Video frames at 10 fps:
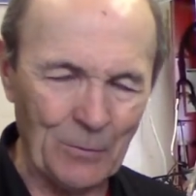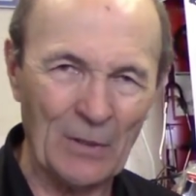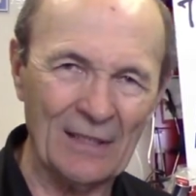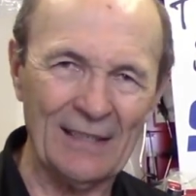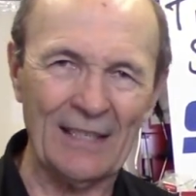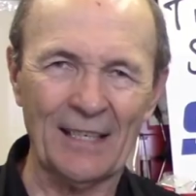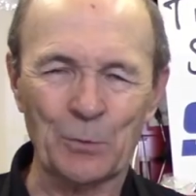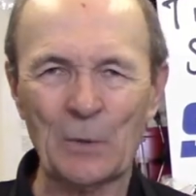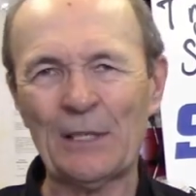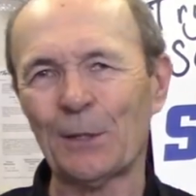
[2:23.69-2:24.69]
one of
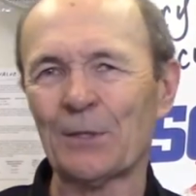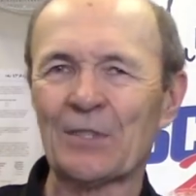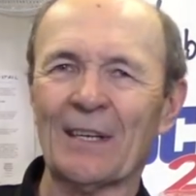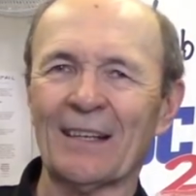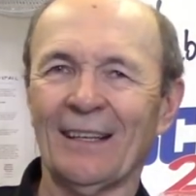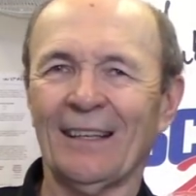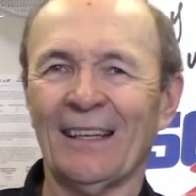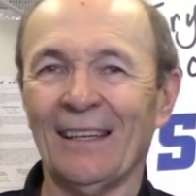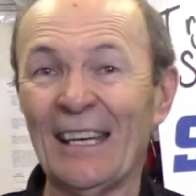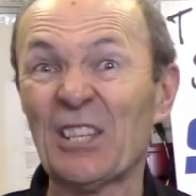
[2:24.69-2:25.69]
the readers'
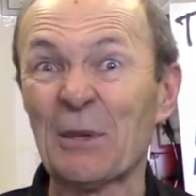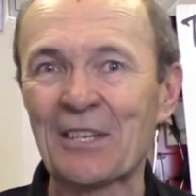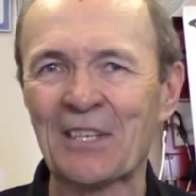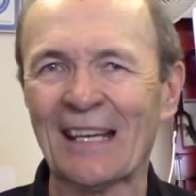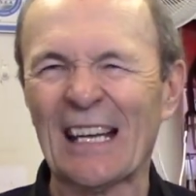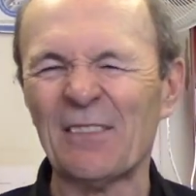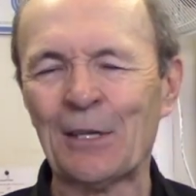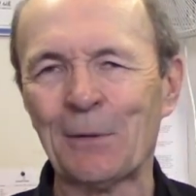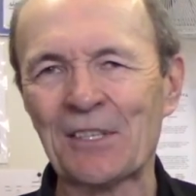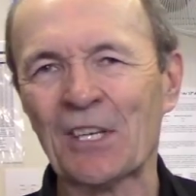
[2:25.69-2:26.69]
interesting
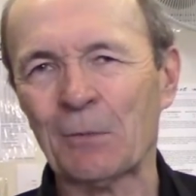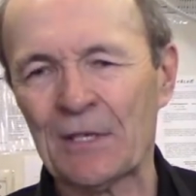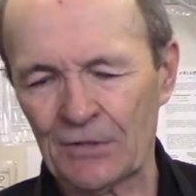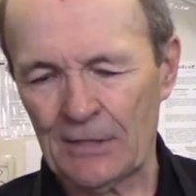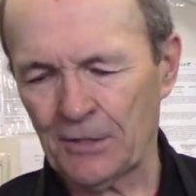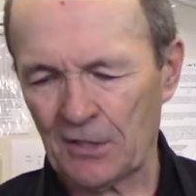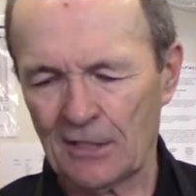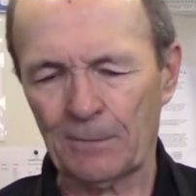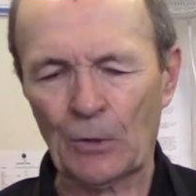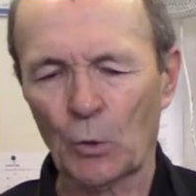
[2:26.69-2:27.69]
questions. Here's
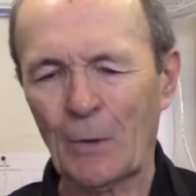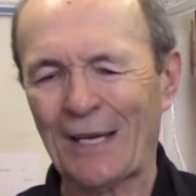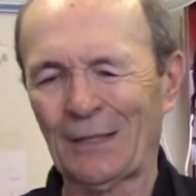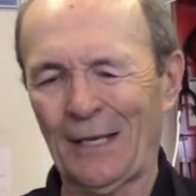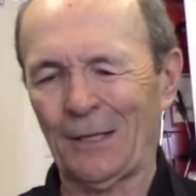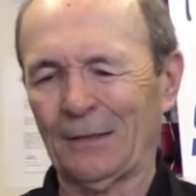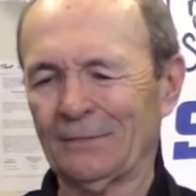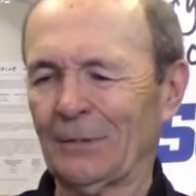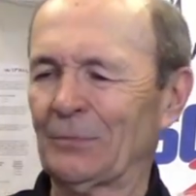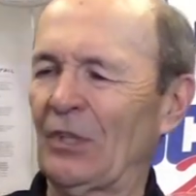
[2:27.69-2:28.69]
a typical
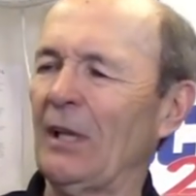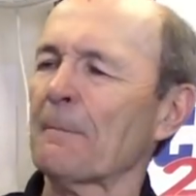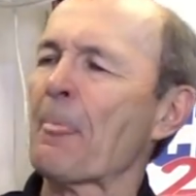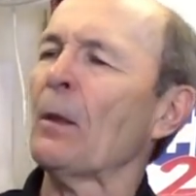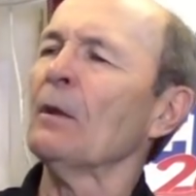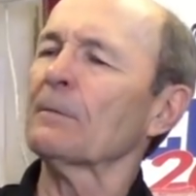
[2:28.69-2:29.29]
regulator from today.